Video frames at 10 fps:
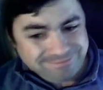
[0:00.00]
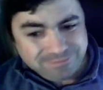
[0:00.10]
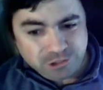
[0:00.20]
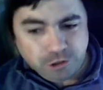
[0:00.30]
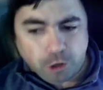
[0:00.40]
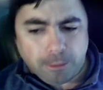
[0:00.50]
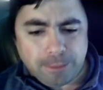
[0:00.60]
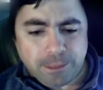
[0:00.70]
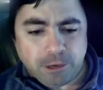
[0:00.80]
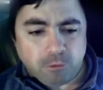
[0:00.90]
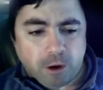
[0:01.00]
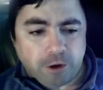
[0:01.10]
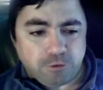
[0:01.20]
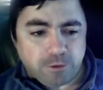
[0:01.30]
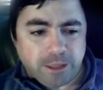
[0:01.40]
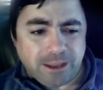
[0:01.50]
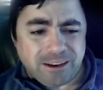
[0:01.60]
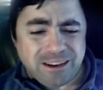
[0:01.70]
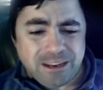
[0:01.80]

Still might be a rise for that.